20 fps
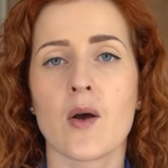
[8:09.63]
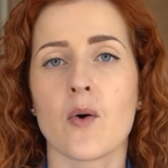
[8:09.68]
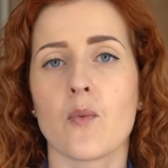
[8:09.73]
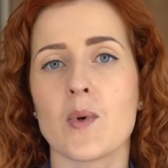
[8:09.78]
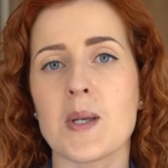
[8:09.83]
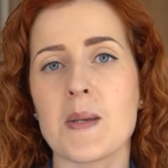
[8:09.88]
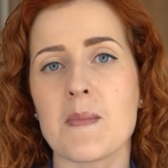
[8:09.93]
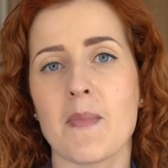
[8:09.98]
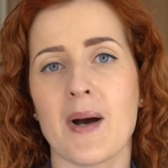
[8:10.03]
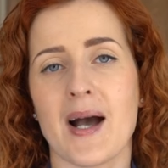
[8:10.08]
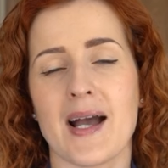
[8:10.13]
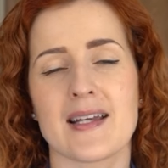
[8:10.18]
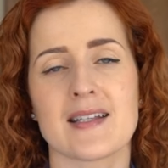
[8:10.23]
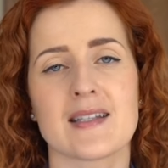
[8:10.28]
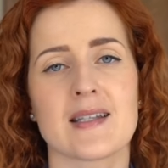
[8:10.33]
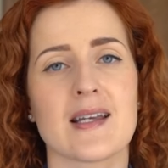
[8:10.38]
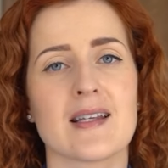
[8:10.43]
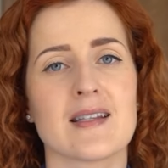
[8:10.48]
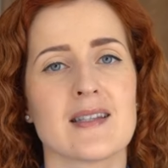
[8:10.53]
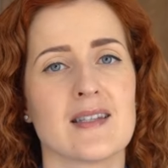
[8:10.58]
we
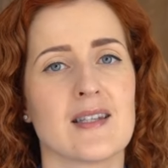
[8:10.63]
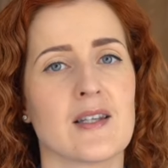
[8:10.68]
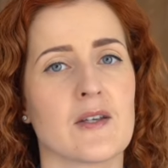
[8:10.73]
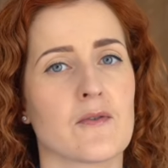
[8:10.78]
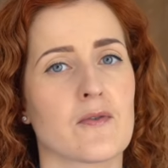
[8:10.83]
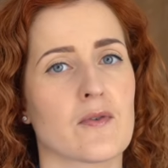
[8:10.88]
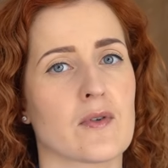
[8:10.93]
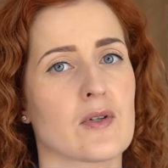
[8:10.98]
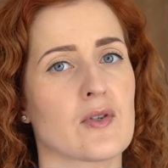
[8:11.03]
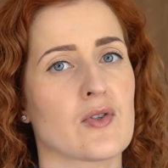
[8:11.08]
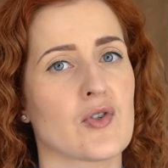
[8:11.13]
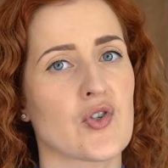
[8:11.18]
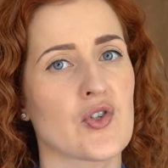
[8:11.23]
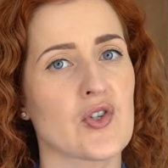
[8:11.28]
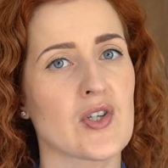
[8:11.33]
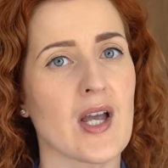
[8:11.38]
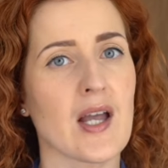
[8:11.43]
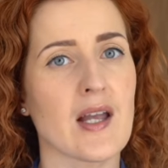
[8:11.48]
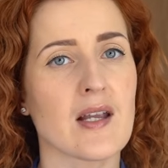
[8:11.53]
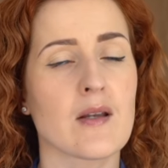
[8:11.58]
might get different
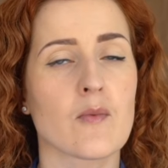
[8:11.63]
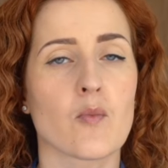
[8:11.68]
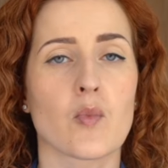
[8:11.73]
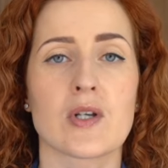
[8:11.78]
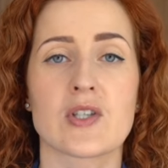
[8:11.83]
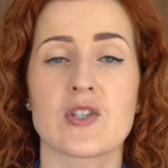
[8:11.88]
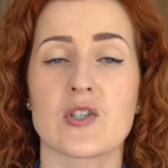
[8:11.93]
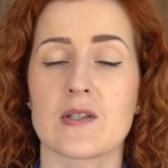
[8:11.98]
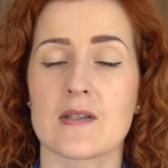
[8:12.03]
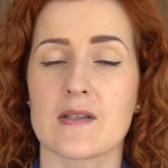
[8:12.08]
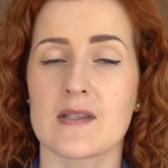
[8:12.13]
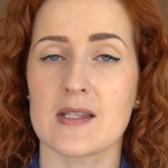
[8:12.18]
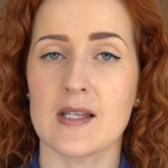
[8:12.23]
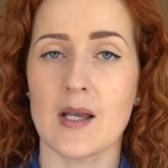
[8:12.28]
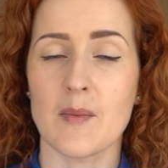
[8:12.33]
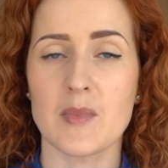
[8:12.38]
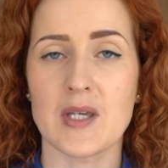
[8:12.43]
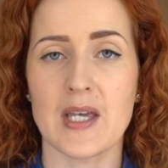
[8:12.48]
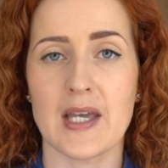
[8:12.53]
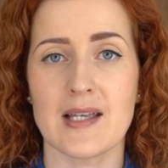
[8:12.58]
shine, which in
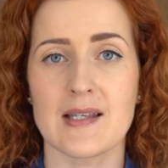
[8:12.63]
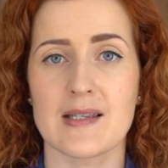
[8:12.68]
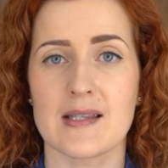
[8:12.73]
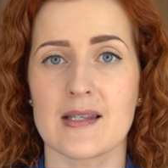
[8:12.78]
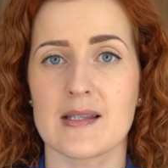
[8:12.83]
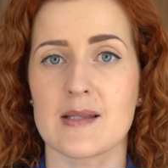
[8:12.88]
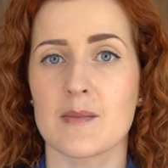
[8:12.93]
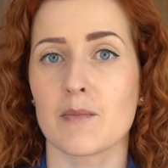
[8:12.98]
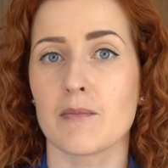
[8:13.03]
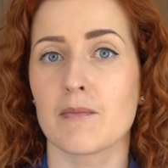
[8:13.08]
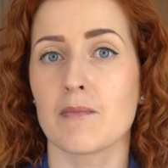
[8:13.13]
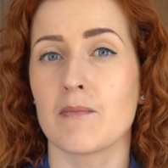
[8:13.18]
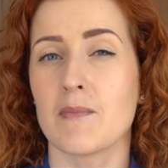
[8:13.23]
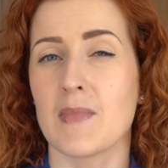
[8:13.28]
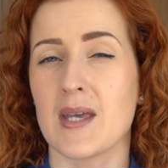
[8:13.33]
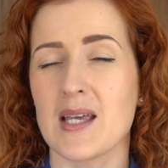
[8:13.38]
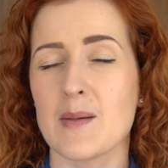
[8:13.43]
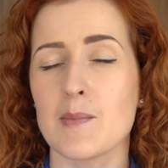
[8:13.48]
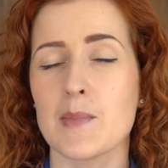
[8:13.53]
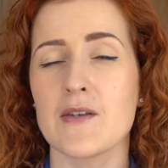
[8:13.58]
some cases
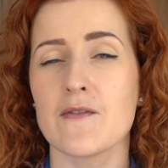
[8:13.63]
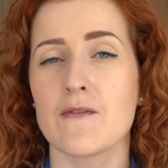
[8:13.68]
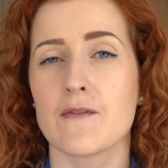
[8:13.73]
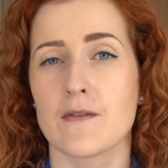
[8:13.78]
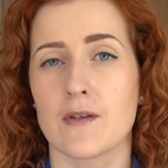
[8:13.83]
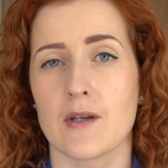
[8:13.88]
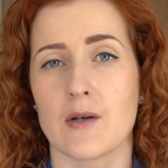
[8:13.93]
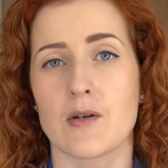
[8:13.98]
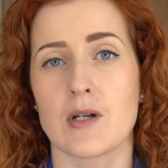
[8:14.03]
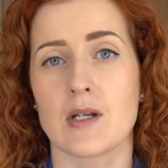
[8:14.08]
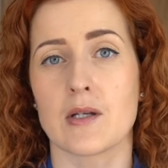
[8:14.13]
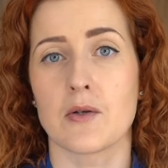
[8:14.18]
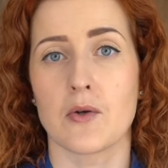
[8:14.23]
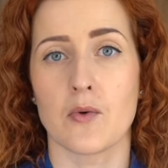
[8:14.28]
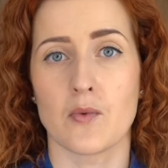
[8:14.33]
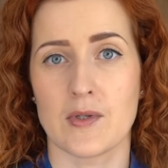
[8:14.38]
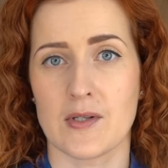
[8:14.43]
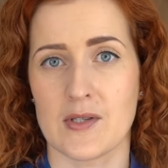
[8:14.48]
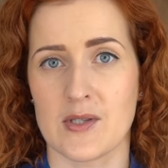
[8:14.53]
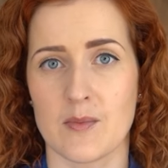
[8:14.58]
may be very
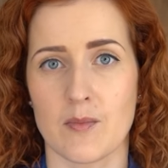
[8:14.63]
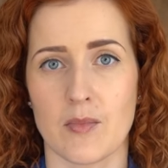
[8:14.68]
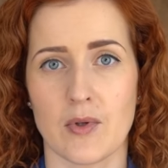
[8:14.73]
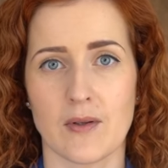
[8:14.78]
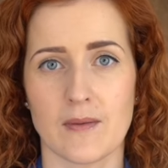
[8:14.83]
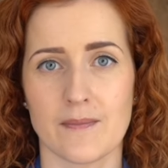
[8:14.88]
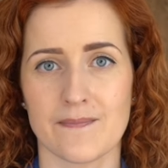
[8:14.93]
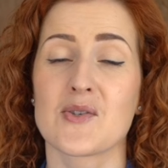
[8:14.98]
noticeable.